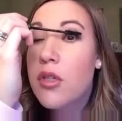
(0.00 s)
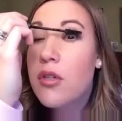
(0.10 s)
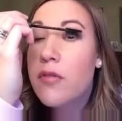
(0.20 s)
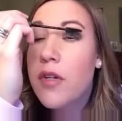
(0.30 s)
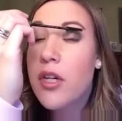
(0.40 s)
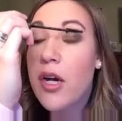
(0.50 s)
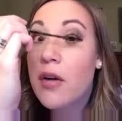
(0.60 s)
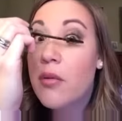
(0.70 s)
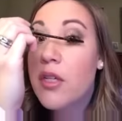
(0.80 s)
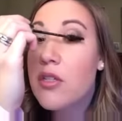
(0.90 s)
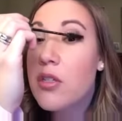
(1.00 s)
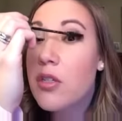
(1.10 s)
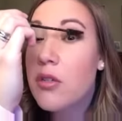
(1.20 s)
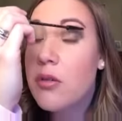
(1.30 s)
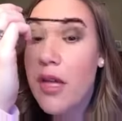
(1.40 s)
more you'll figure out what
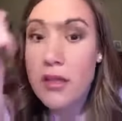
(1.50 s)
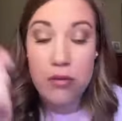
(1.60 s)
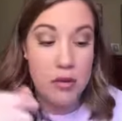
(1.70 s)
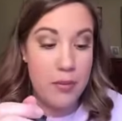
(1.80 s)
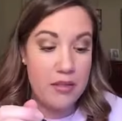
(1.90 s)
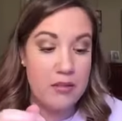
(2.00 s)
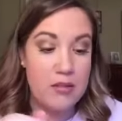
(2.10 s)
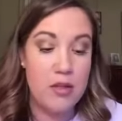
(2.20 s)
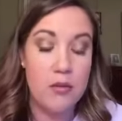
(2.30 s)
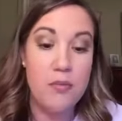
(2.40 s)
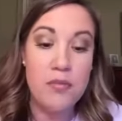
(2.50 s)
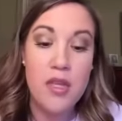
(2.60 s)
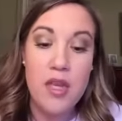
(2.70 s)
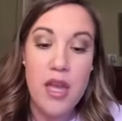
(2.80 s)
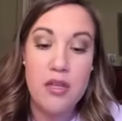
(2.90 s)
you like the best. So
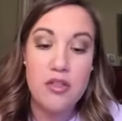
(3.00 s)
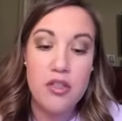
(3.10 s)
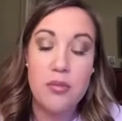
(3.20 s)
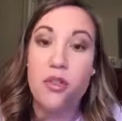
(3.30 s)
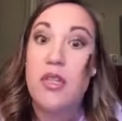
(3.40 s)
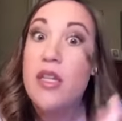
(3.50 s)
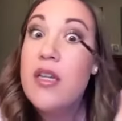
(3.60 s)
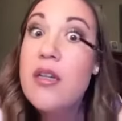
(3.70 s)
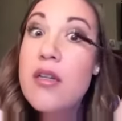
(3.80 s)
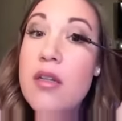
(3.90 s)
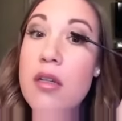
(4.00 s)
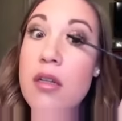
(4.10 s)
I usually put a